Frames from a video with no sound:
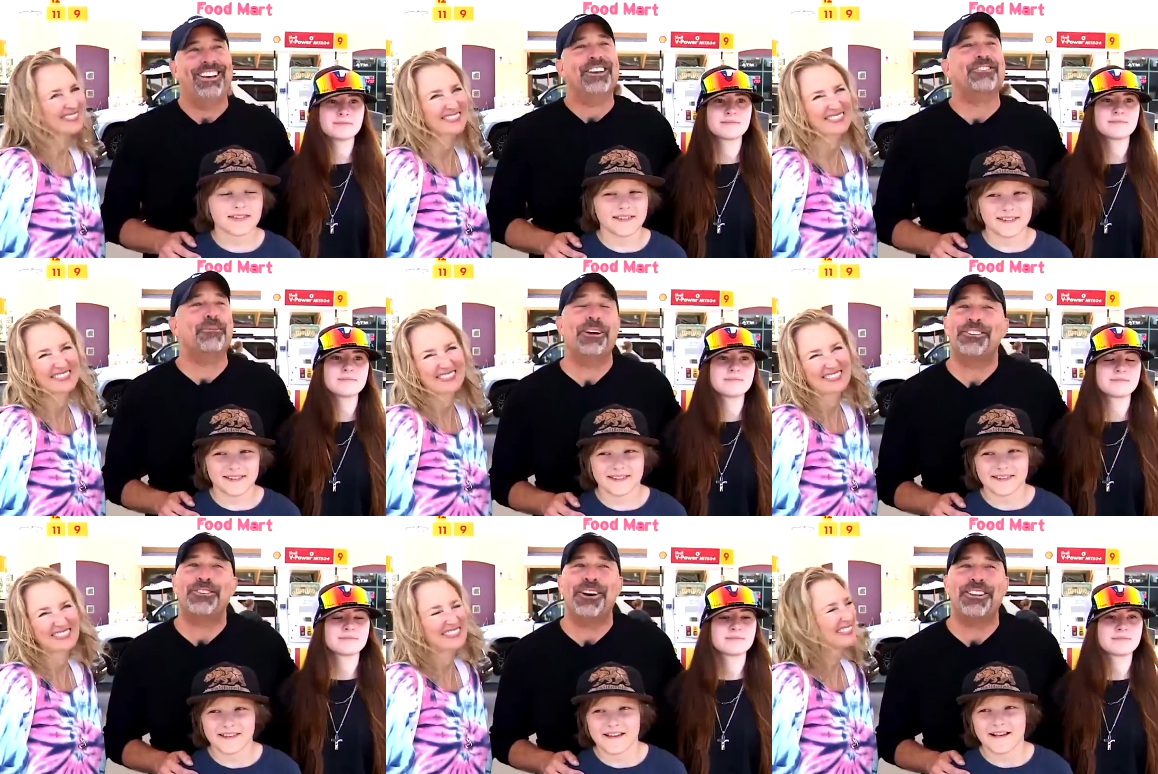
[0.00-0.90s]
Speaker 1: So I'm not
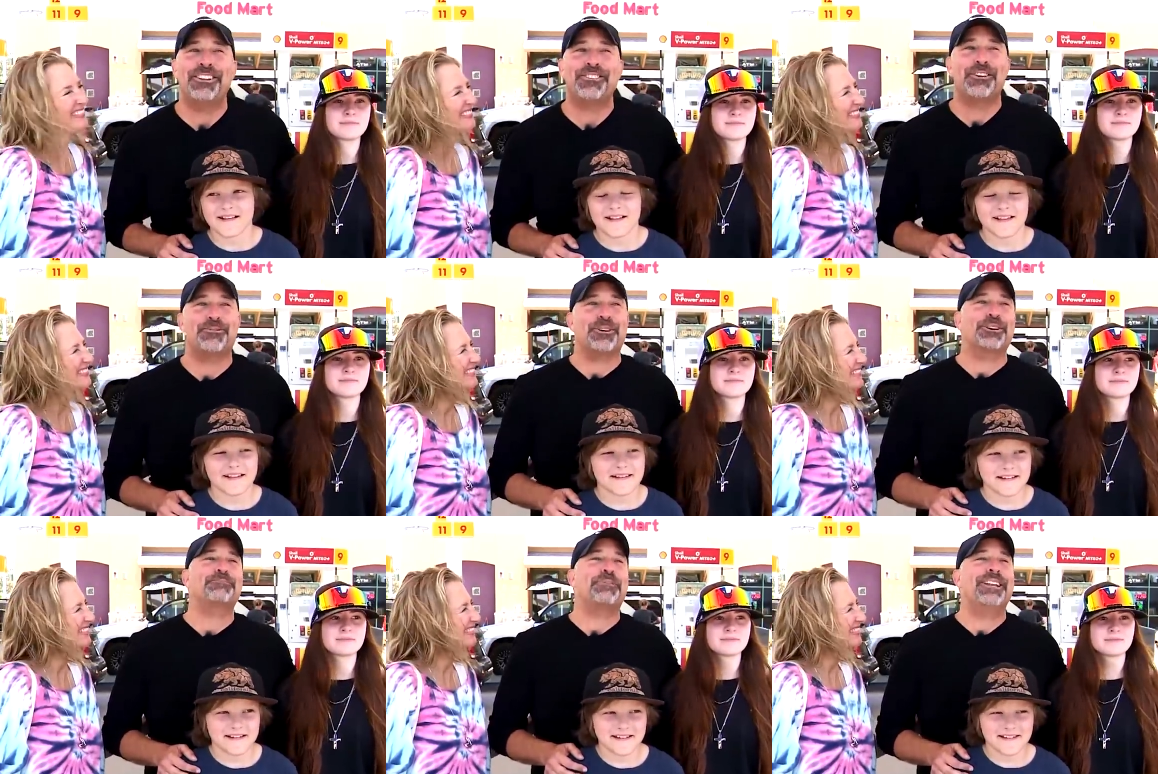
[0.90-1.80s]
sure how that's going to
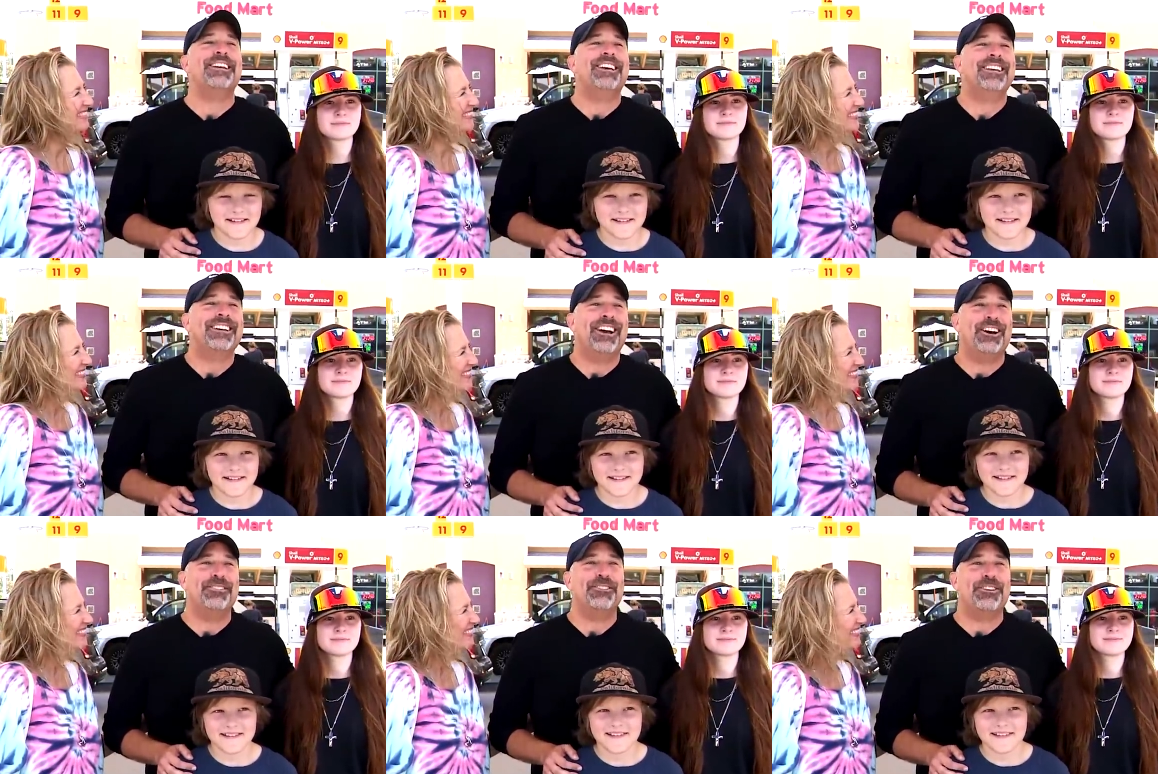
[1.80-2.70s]
work. But,
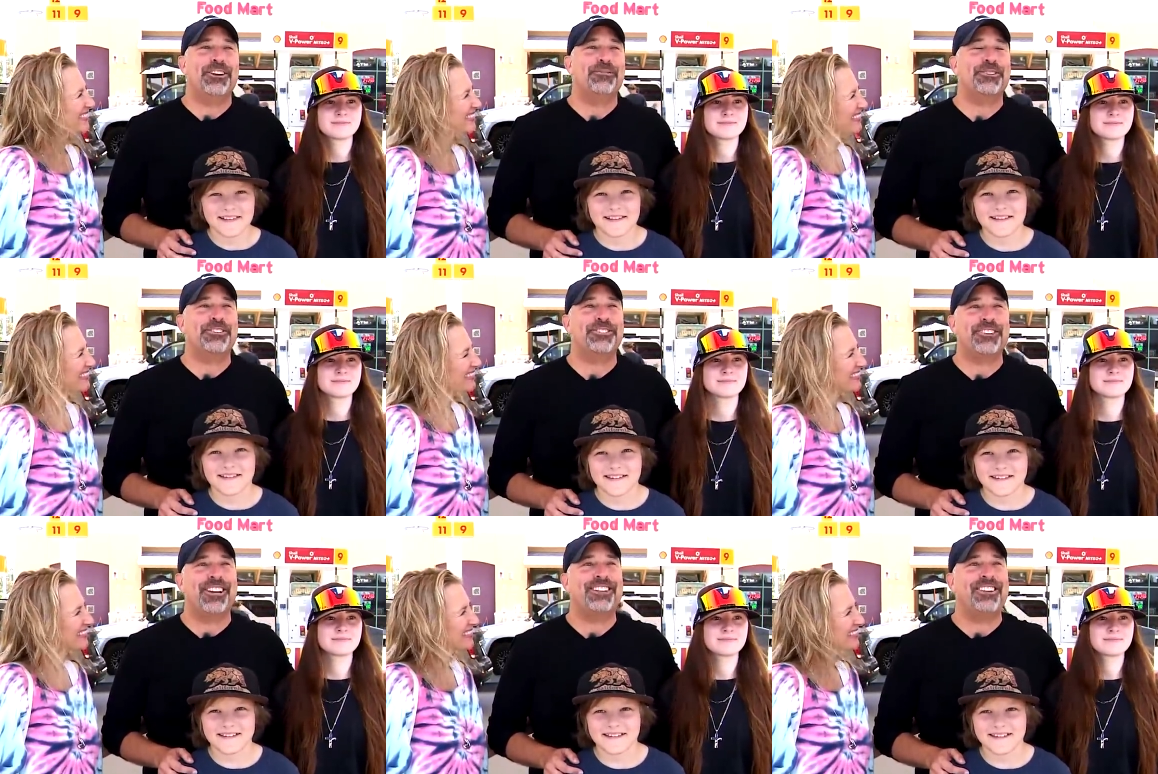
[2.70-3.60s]
um, you know, we're just
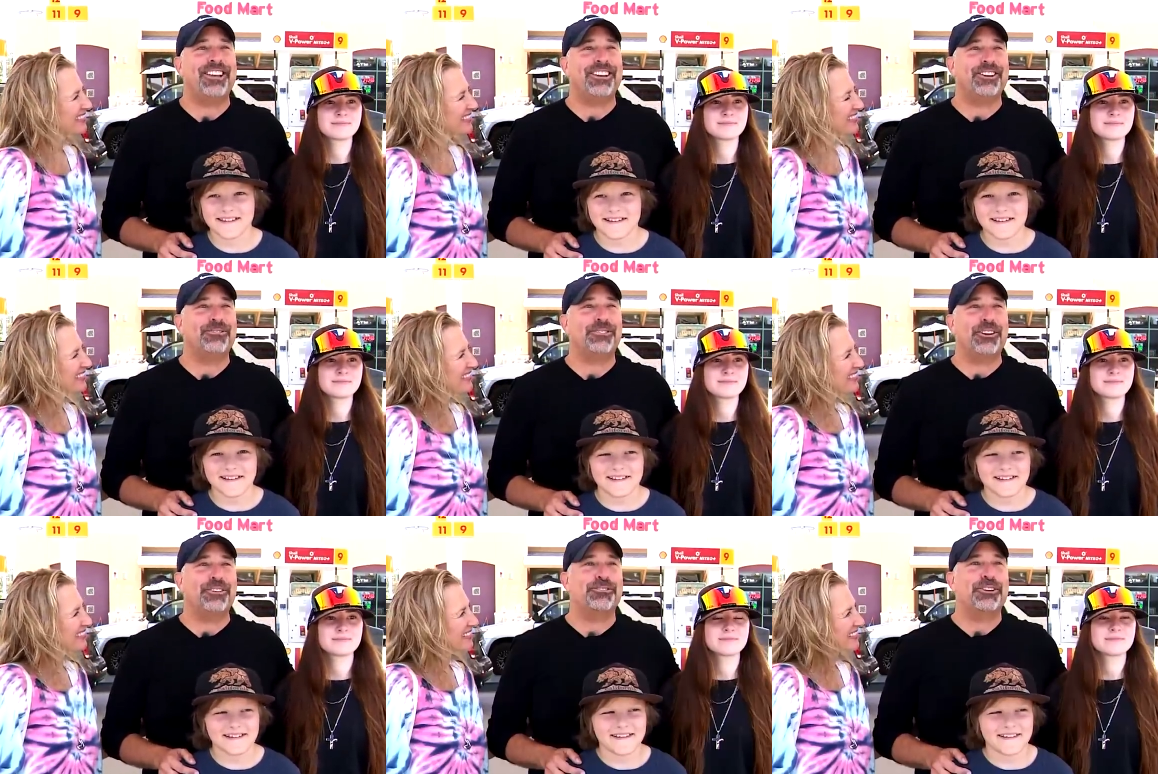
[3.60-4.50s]
kind of taking it, you
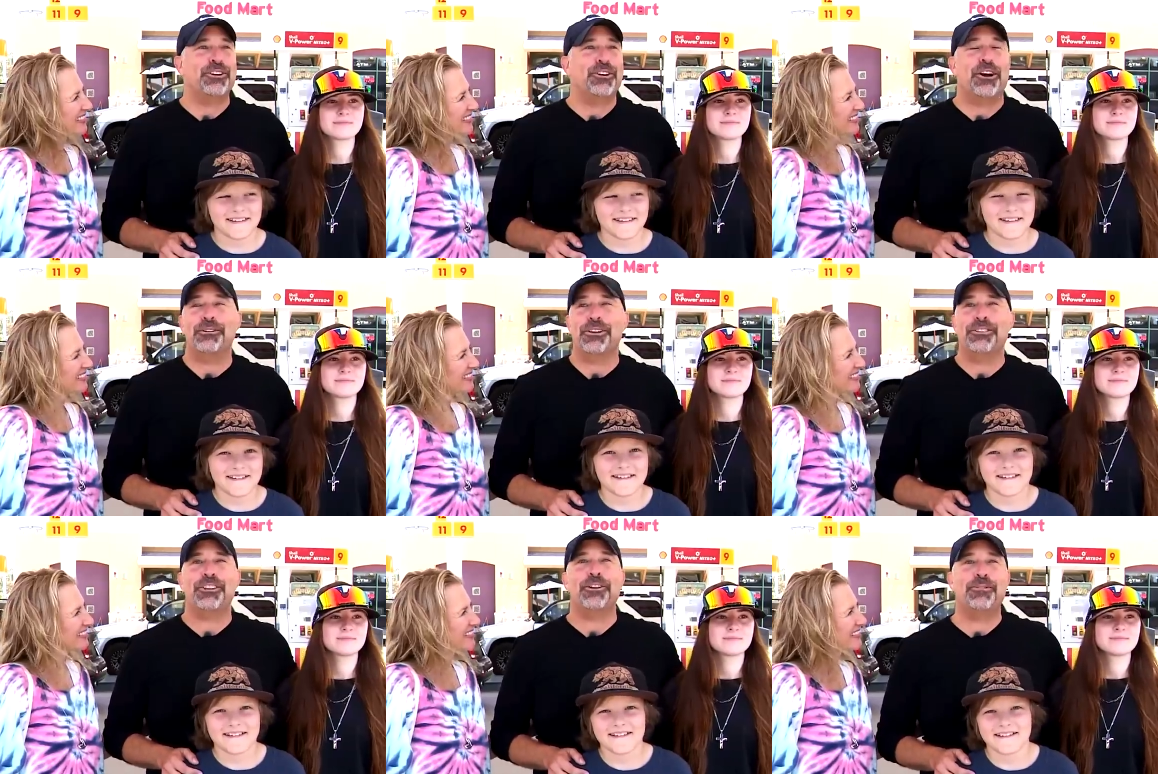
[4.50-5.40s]
know, uh,
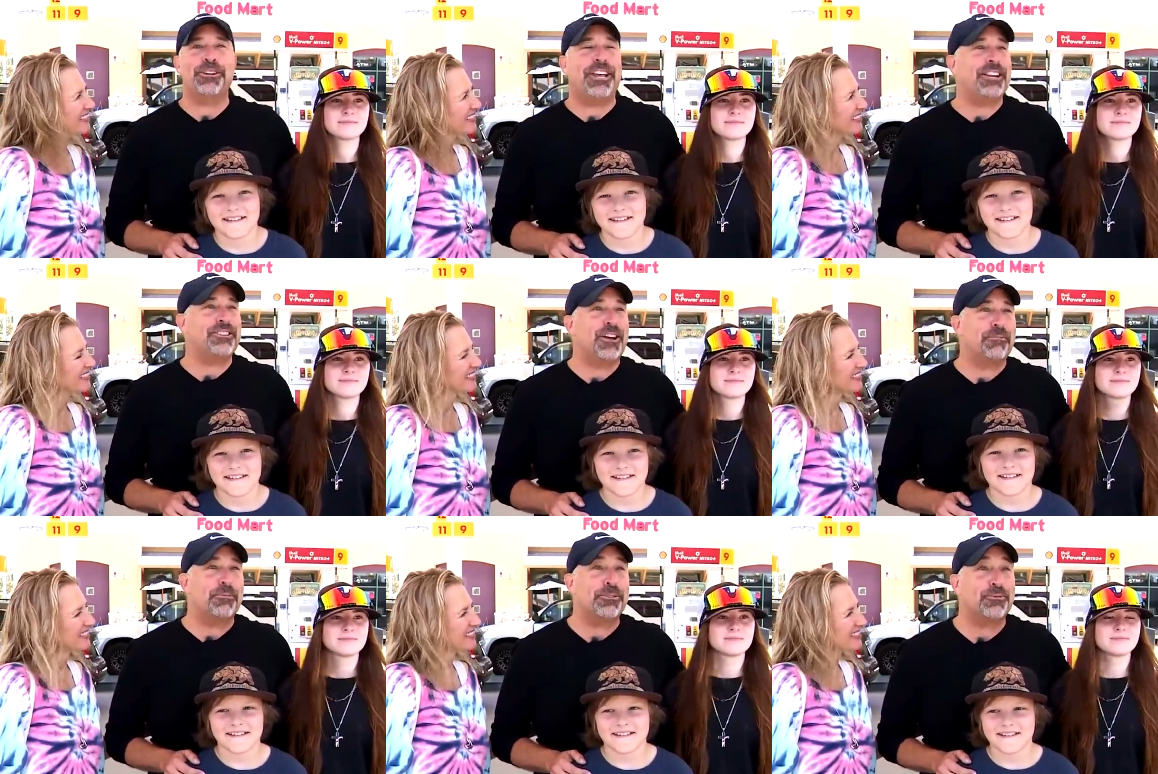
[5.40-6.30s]
instead of one day at a time,
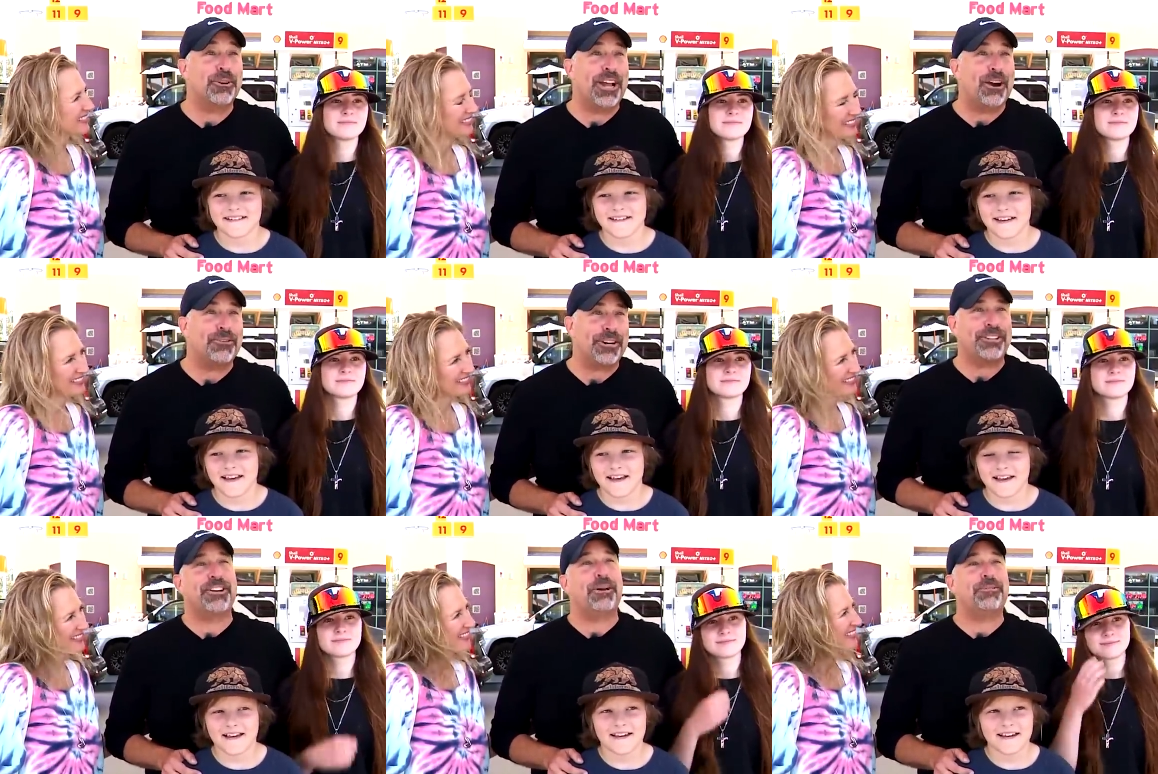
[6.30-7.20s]
almost one hour at a
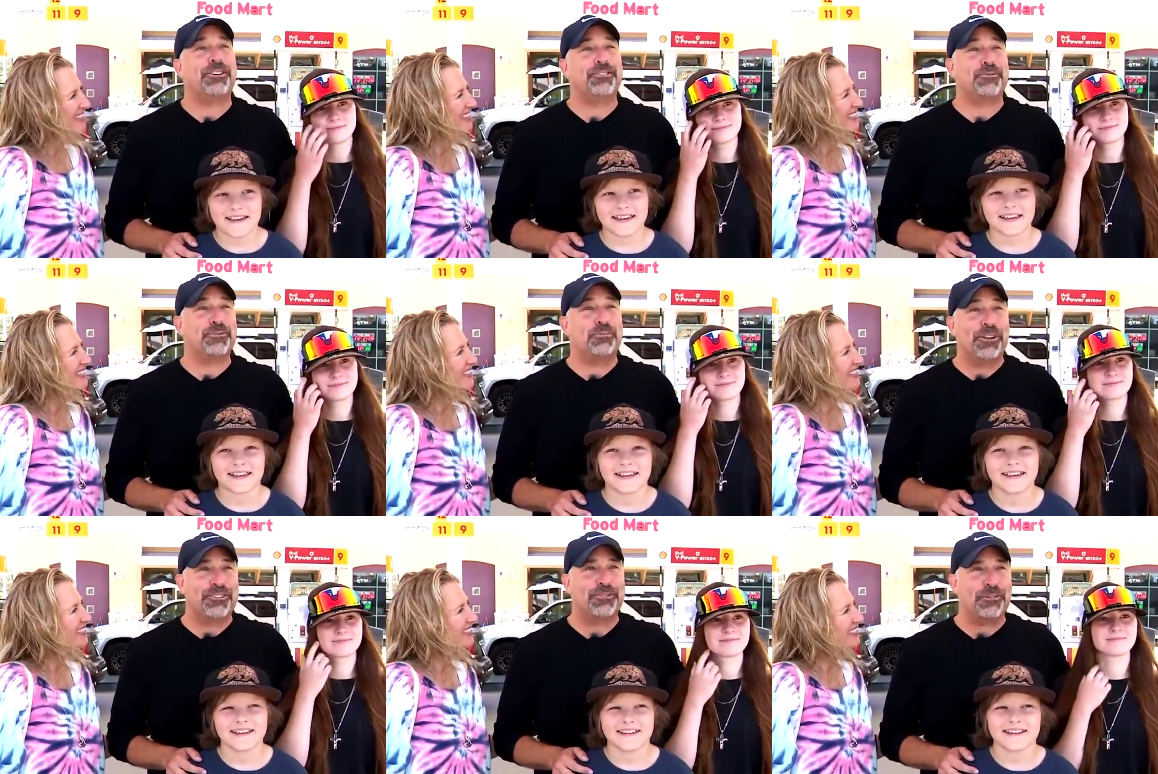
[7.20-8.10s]
time, because the
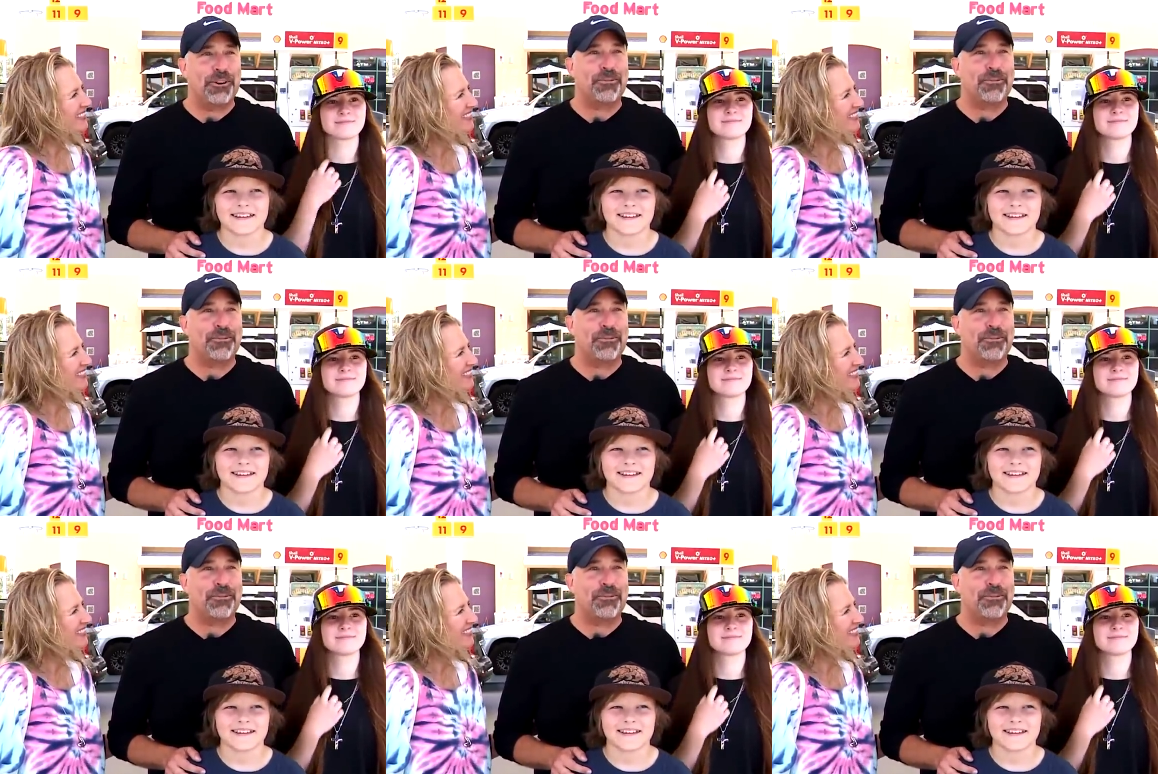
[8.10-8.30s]
response has been